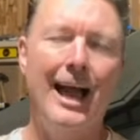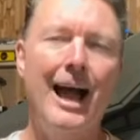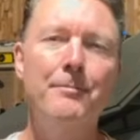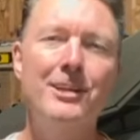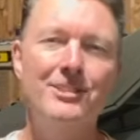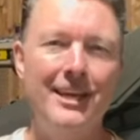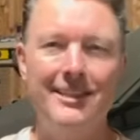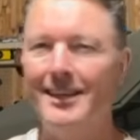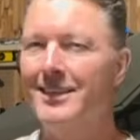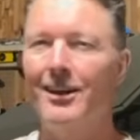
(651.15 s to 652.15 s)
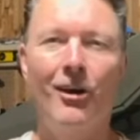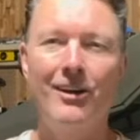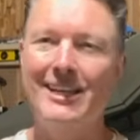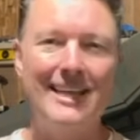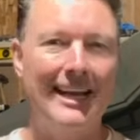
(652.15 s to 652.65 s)
I'm going to say things that
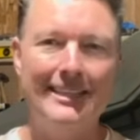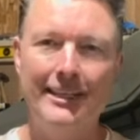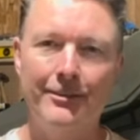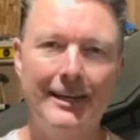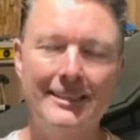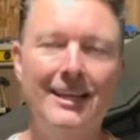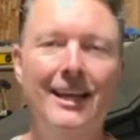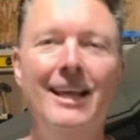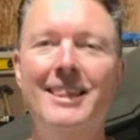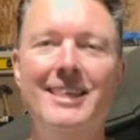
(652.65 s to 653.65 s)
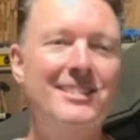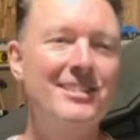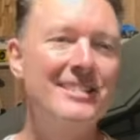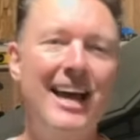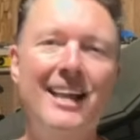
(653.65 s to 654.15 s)
aren't exactly correct. This
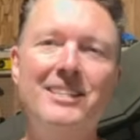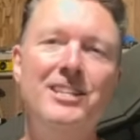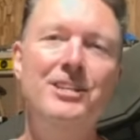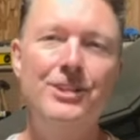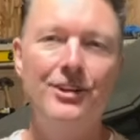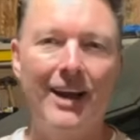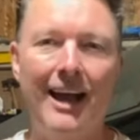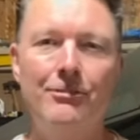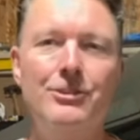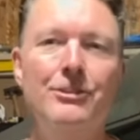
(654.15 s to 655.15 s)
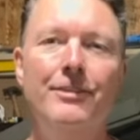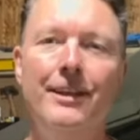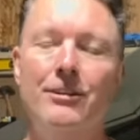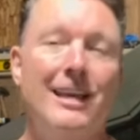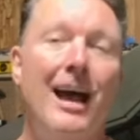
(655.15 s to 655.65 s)
is not a teaching or how-to
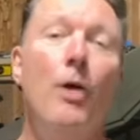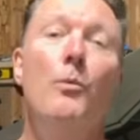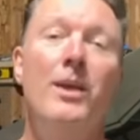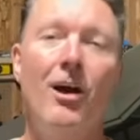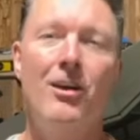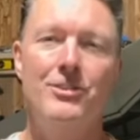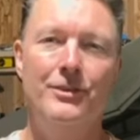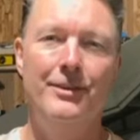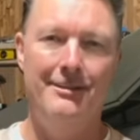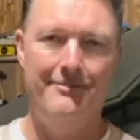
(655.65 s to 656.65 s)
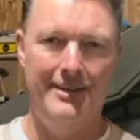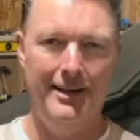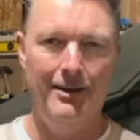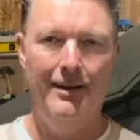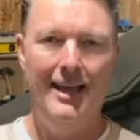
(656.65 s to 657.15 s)
video. It's how we are doing it
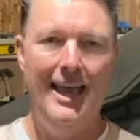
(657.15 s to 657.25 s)
video.